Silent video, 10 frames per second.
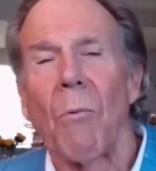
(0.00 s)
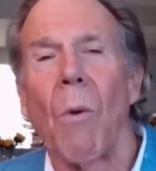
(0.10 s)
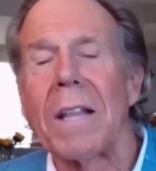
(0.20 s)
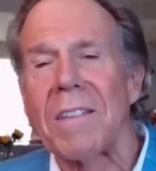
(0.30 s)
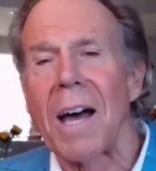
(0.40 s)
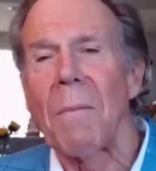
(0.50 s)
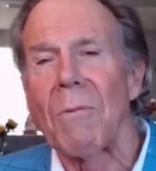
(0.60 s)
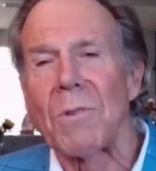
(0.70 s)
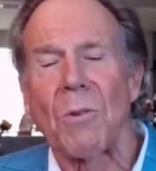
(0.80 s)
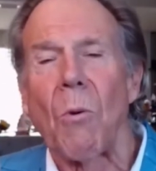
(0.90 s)
One time
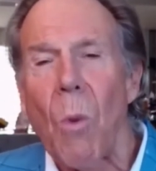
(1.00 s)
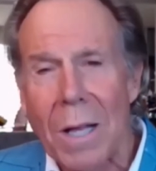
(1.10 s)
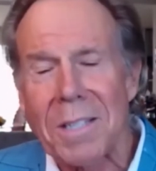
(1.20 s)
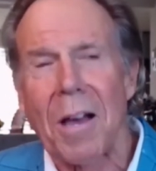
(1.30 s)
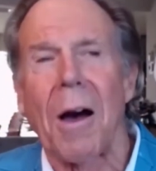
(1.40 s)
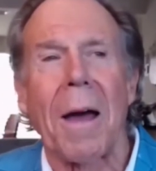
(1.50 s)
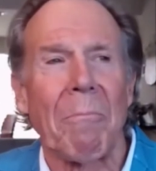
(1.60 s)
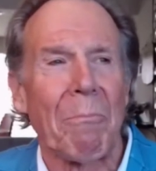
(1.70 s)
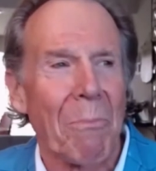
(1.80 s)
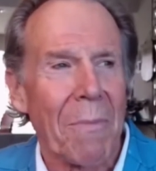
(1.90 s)
I was
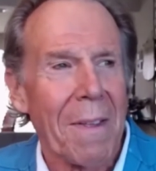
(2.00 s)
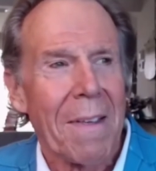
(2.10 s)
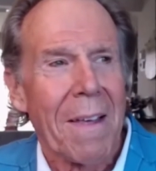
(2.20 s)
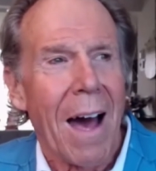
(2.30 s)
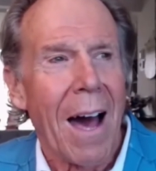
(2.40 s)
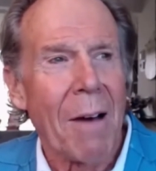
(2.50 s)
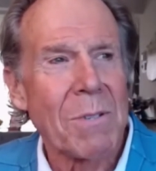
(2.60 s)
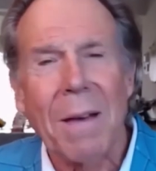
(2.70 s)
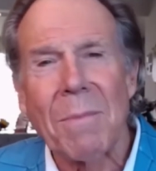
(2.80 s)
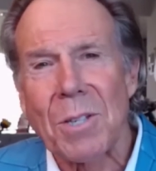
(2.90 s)

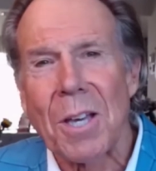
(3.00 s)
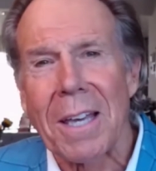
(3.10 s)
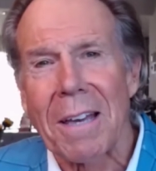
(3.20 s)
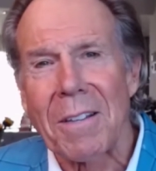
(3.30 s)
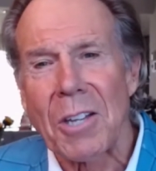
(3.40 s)
emceeing